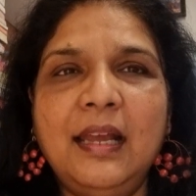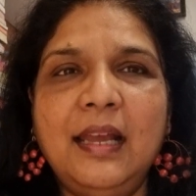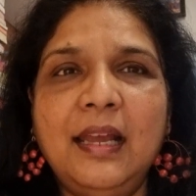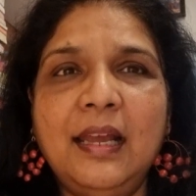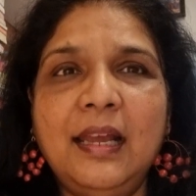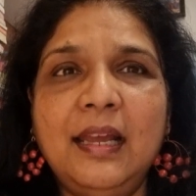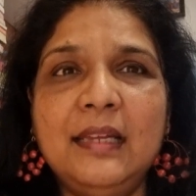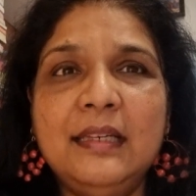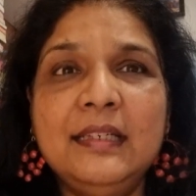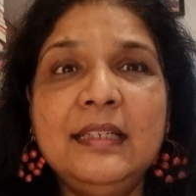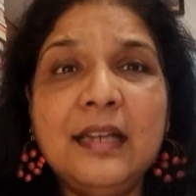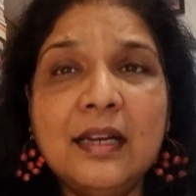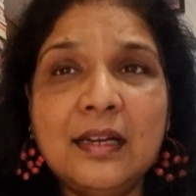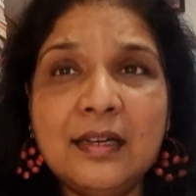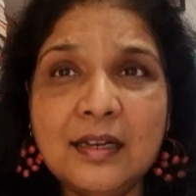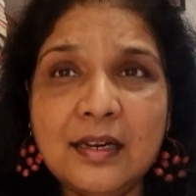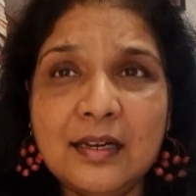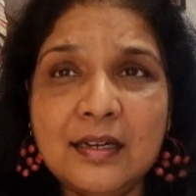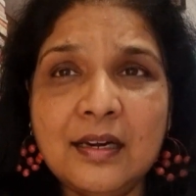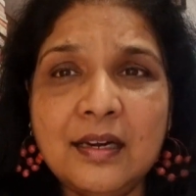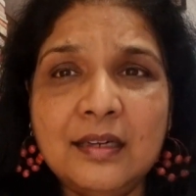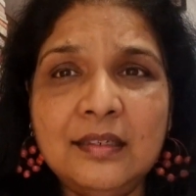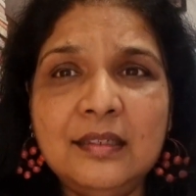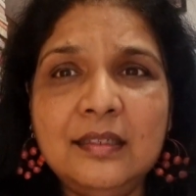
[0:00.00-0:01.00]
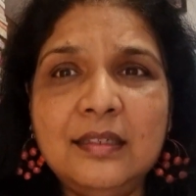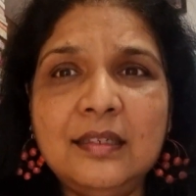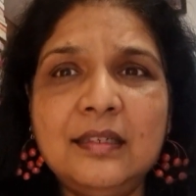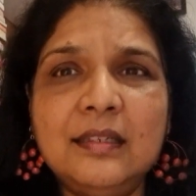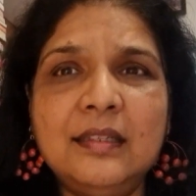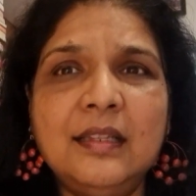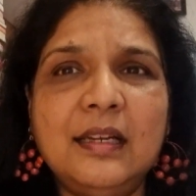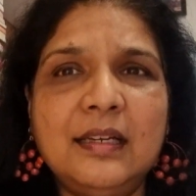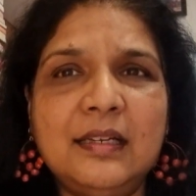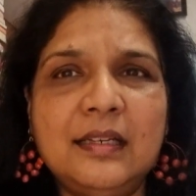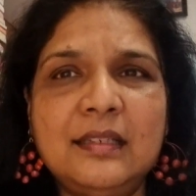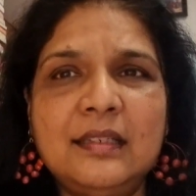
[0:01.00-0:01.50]
and young adult
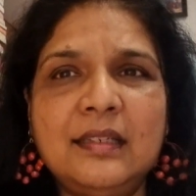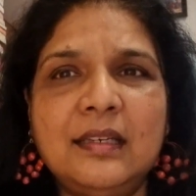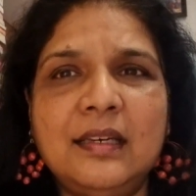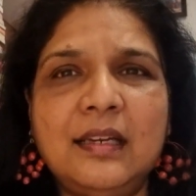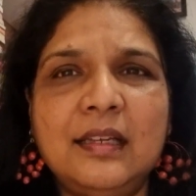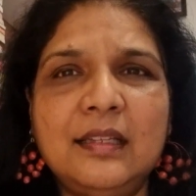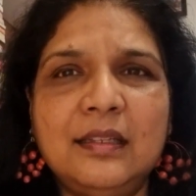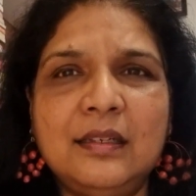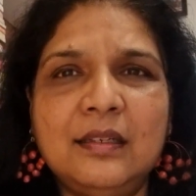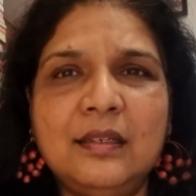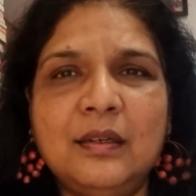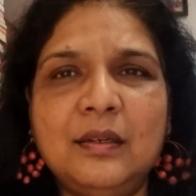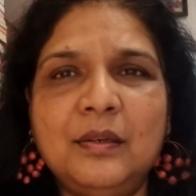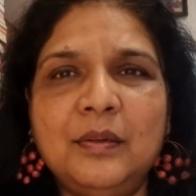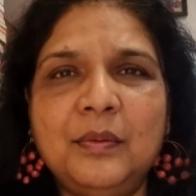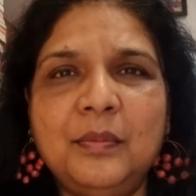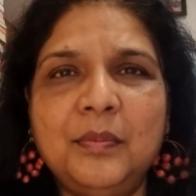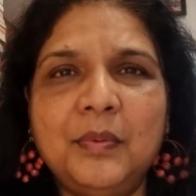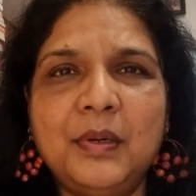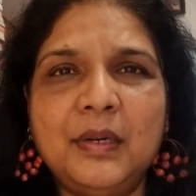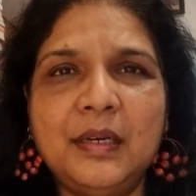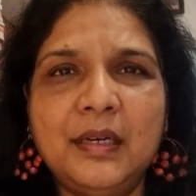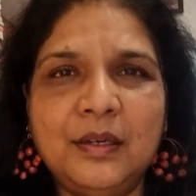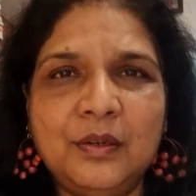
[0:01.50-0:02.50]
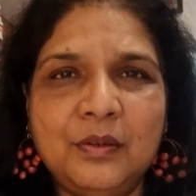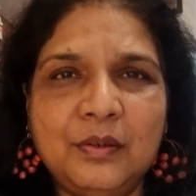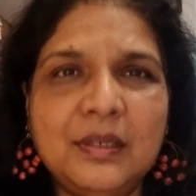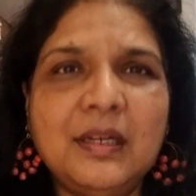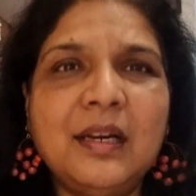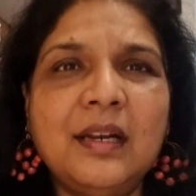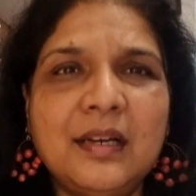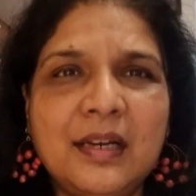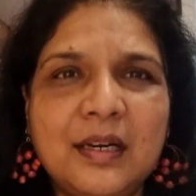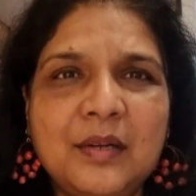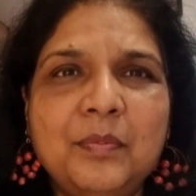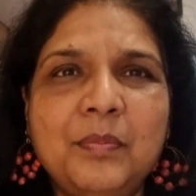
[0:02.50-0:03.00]
that is another you know
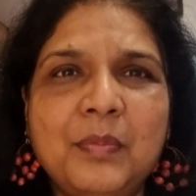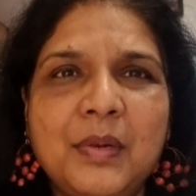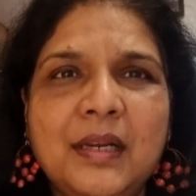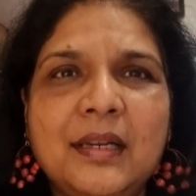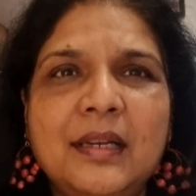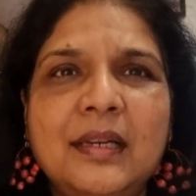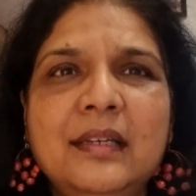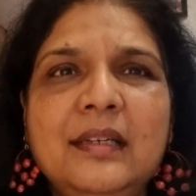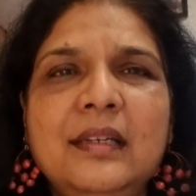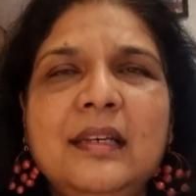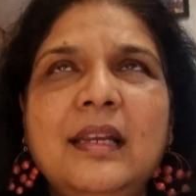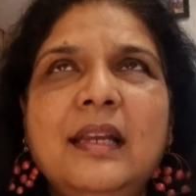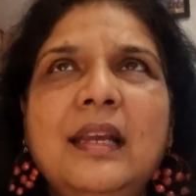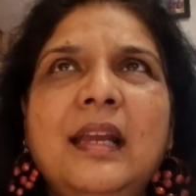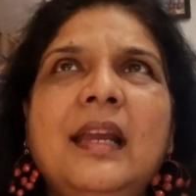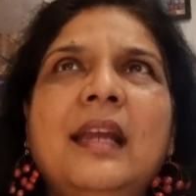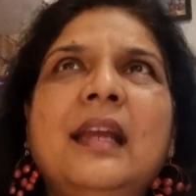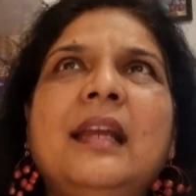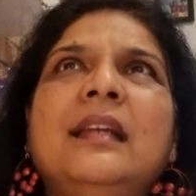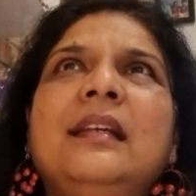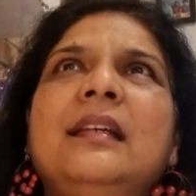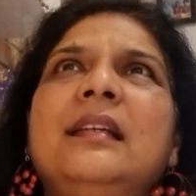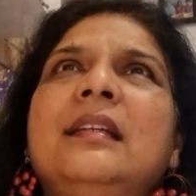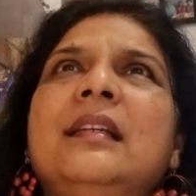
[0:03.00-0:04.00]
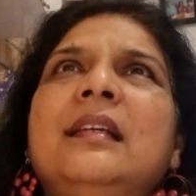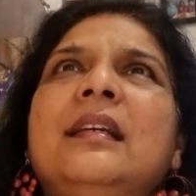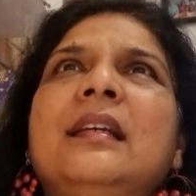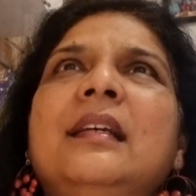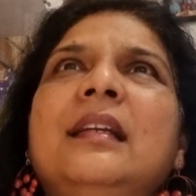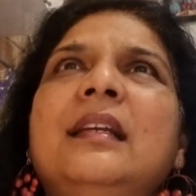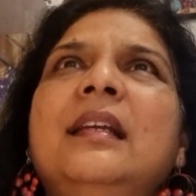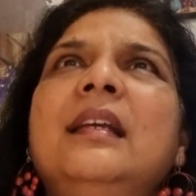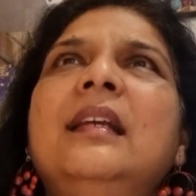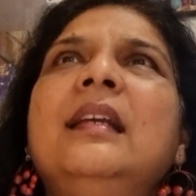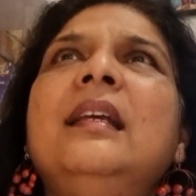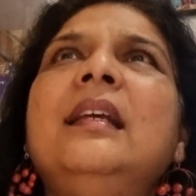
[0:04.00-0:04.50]
target market and uh,
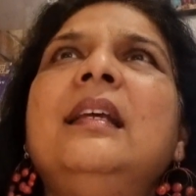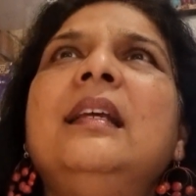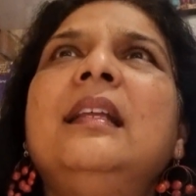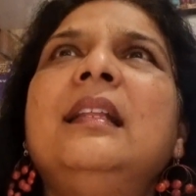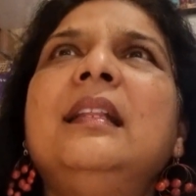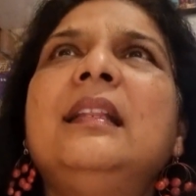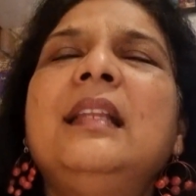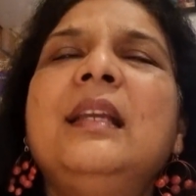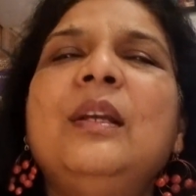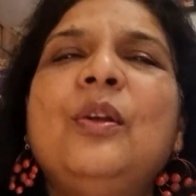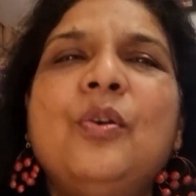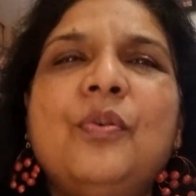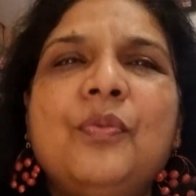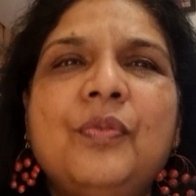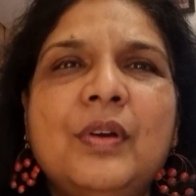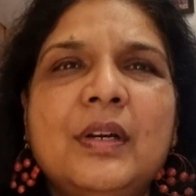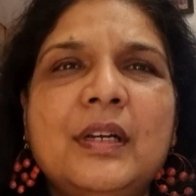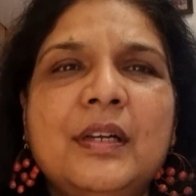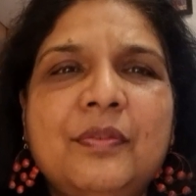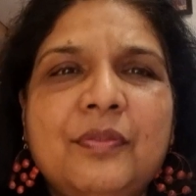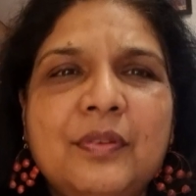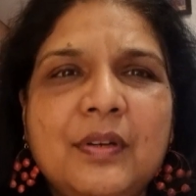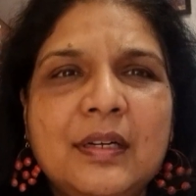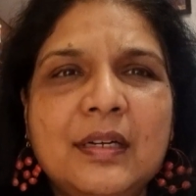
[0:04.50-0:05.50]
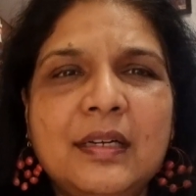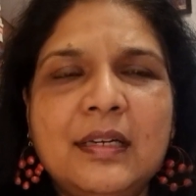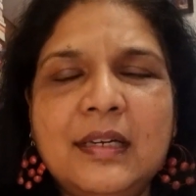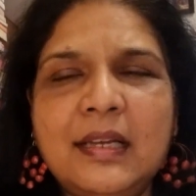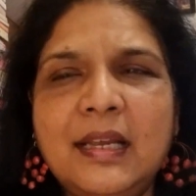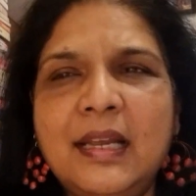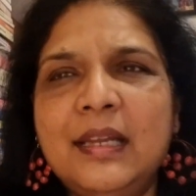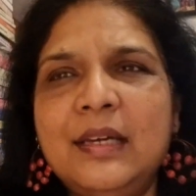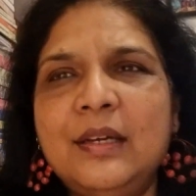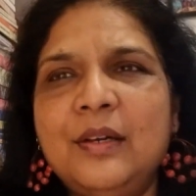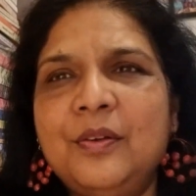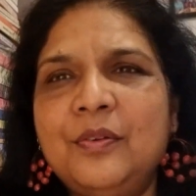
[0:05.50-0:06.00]
they go for different
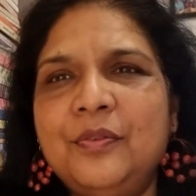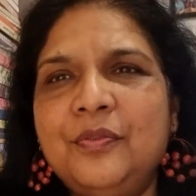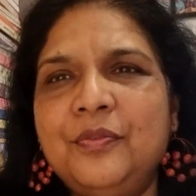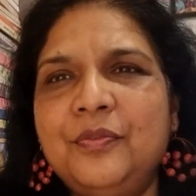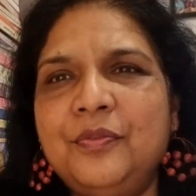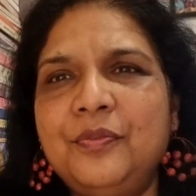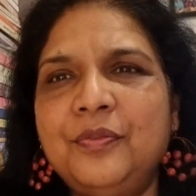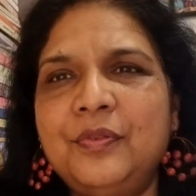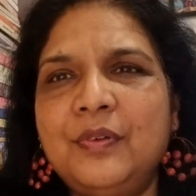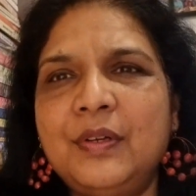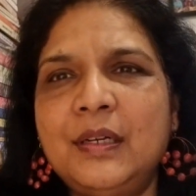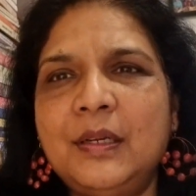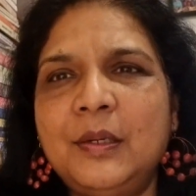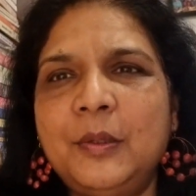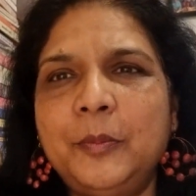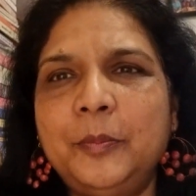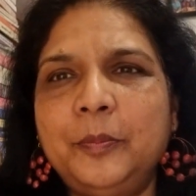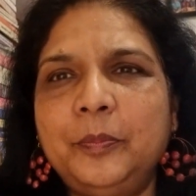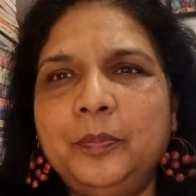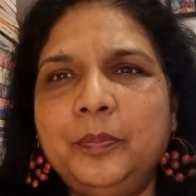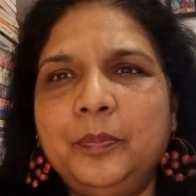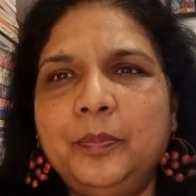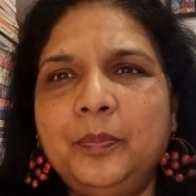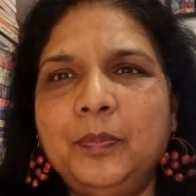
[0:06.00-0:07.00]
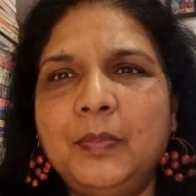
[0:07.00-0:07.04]
kind of um,